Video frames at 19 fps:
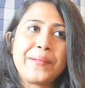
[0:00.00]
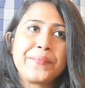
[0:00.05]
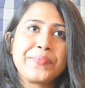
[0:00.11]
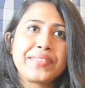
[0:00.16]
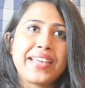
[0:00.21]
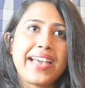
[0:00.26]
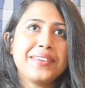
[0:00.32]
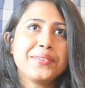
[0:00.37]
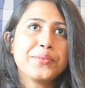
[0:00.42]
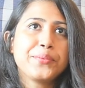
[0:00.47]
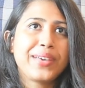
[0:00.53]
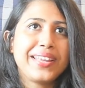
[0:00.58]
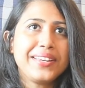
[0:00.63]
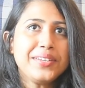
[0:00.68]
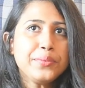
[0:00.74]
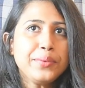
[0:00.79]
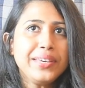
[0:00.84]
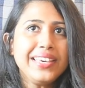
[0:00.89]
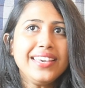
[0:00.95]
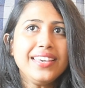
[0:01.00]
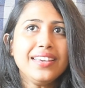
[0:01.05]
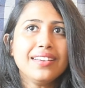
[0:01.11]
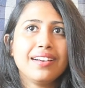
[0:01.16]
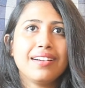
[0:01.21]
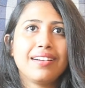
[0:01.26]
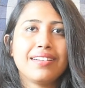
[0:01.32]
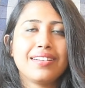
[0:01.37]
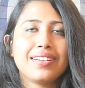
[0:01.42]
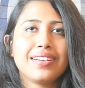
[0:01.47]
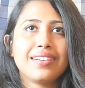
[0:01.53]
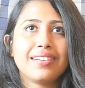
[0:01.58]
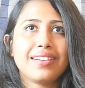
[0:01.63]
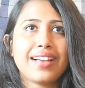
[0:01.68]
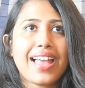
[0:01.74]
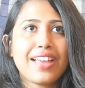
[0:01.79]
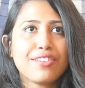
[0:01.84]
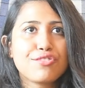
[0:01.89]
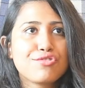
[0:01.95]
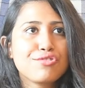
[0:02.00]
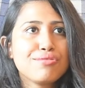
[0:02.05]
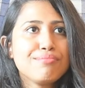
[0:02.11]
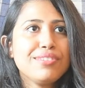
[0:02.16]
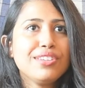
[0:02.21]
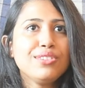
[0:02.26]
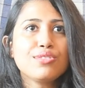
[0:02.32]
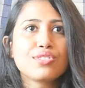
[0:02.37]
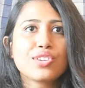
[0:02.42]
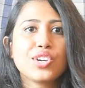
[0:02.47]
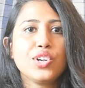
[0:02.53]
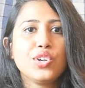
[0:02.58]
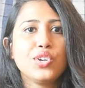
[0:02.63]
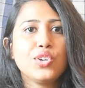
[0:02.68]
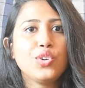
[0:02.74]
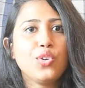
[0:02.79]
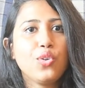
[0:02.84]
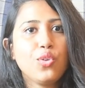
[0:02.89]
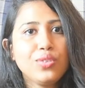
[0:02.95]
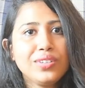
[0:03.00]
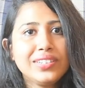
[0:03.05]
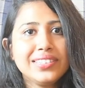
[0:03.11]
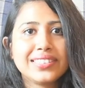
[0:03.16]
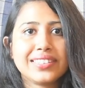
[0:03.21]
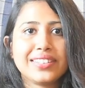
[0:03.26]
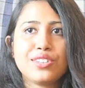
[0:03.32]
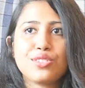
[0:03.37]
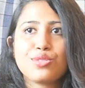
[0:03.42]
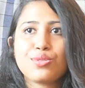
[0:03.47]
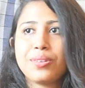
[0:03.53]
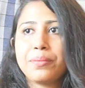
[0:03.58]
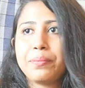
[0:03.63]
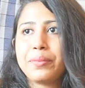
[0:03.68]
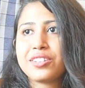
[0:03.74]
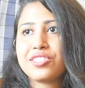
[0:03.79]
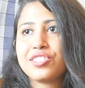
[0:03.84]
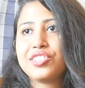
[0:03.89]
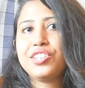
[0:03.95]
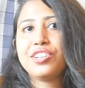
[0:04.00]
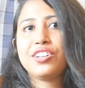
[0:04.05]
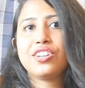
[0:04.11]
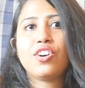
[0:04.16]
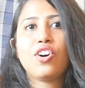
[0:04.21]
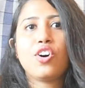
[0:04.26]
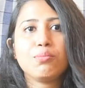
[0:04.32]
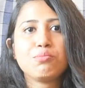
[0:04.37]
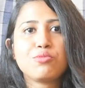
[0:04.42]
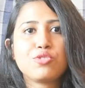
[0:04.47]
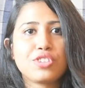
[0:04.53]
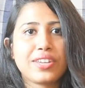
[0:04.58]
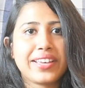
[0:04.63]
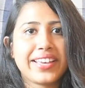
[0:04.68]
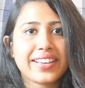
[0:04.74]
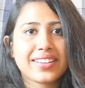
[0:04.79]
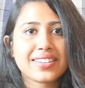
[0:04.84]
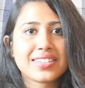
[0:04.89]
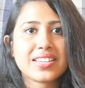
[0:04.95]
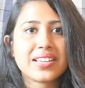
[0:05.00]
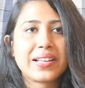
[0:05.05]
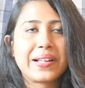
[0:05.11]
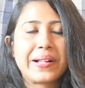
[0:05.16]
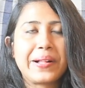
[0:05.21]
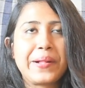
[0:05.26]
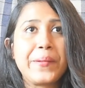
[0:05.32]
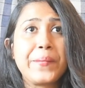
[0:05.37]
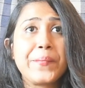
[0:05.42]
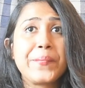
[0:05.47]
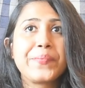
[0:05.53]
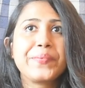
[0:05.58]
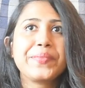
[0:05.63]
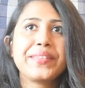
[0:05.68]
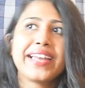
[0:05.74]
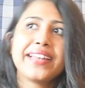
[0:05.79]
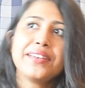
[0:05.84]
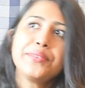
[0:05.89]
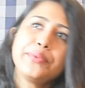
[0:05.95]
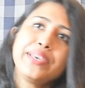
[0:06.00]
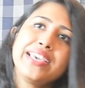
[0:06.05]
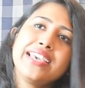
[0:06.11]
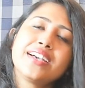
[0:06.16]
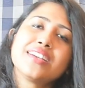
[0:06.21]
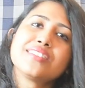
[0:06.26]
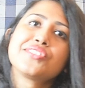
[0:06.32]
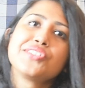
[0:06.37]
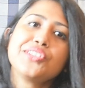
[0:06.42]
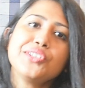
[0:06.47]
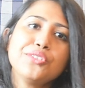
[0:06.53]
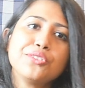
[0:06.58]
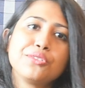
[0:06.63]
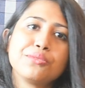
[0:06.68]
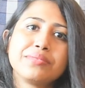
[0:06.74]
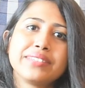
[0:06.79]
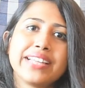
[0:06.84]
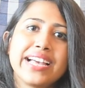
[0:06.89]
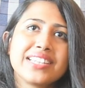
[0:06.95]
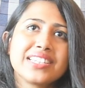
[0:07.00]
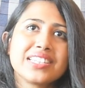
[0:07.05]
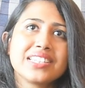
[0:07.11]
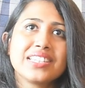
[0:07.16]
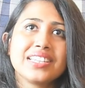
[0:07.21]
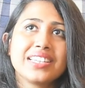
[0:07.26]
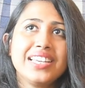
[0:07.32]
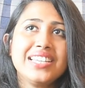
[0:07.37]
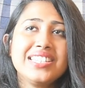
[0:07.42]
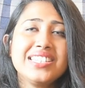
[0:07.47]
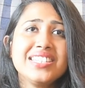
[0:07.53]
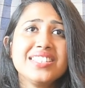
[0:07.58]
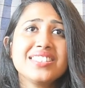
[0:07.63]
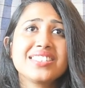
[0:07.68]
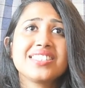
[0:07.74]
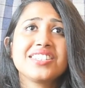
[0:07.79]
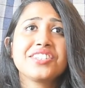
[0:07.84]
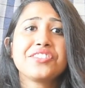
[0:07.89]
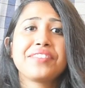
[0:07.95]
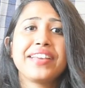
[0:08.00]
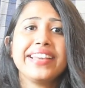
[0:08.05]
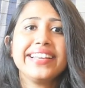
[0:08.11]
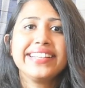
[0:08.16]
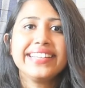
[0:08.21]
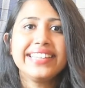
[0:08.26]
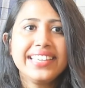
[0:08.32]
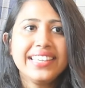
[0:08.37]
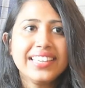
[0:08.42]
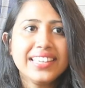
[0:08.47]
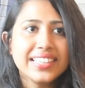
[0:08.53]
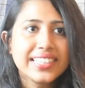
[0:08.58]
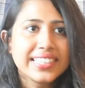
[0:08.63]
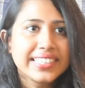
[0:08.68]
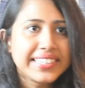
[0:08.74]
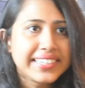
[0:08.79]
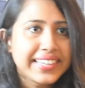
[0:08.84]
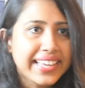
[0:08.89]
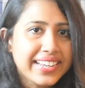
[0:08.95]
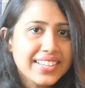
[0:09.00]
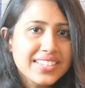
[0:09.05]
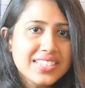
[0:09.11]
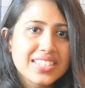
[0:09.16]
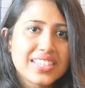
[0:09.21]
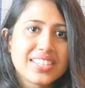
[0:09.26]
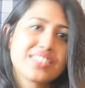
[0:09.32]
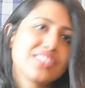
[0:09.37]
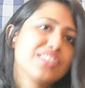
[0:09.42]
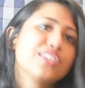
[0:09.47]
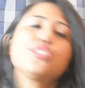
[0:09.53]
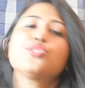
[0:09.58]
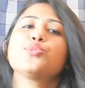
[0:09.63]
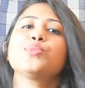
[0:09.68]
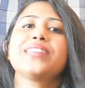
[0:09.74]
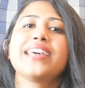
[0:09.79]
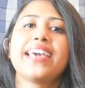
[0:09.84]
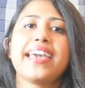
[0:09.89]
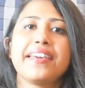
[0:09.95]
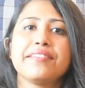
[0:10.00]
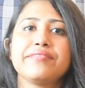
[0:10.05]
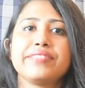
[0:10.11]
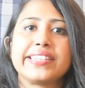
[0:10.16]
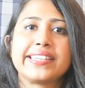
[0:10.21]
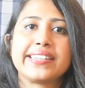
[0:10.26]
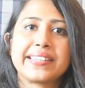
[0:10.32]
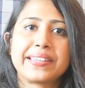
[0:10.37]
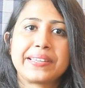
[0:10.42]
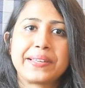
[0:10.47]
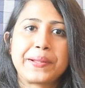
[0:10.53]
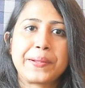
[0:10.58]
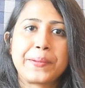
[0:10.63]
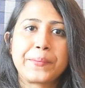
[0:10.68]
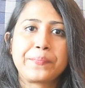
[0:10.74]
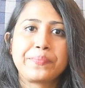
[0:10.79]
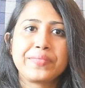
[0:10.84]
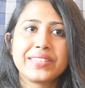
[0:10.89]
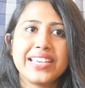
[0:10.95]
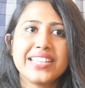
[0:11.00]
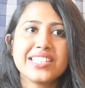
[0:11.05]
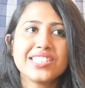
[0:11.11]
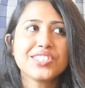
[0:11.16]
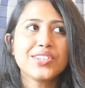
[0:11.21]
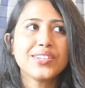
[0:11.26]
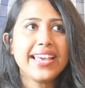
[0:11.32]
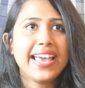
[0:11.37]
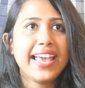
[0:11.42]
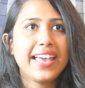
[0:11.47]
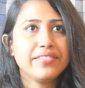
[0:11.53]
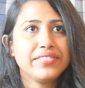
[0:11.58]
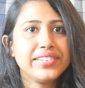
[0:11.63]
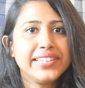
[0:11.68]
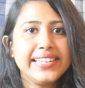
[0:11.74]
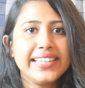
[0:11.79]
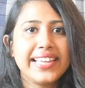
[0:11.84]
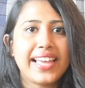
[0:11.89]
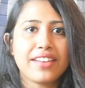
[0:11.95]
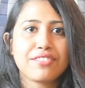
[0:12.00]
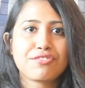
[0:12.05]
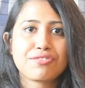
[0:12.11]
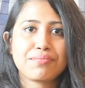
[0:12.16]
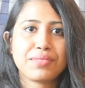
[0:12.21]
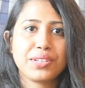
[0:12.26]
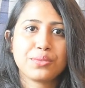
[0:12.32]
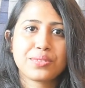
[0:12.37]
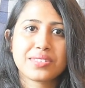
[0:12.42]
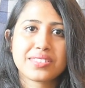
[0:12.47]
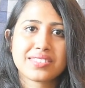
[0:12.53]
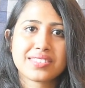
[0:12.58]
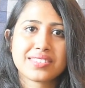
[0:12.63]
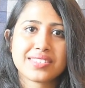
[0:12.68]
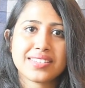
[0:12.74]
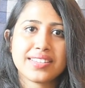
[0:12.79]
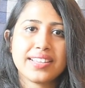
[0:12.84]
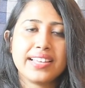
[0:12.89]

And when we attribute golden to a particular object, then we assume that it is directly connected to the heaven. It has got heavenly attributes.